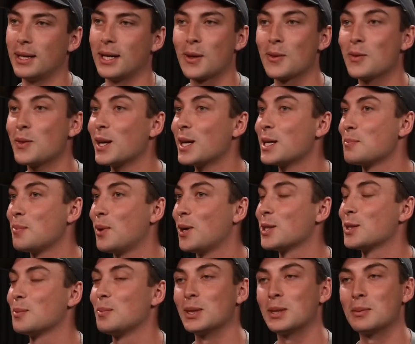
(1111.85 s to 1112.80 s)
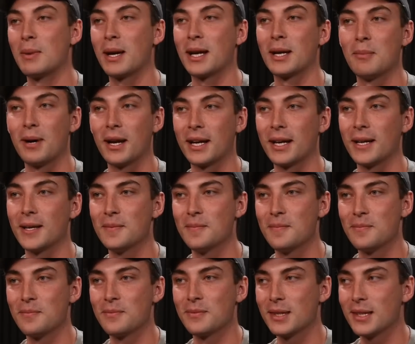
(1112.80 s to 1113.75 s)
I don't think it's possible to make money.
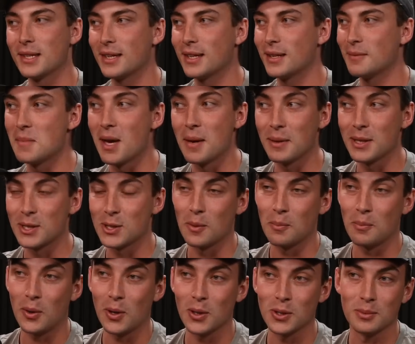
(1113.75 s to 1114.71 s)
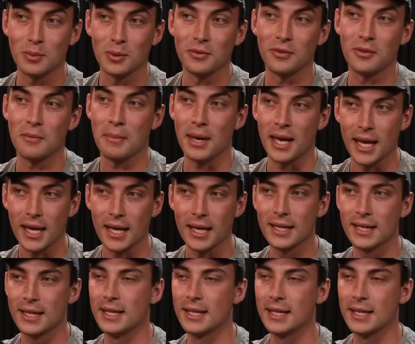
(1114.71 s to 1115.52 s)
Maybe it's not possible for me.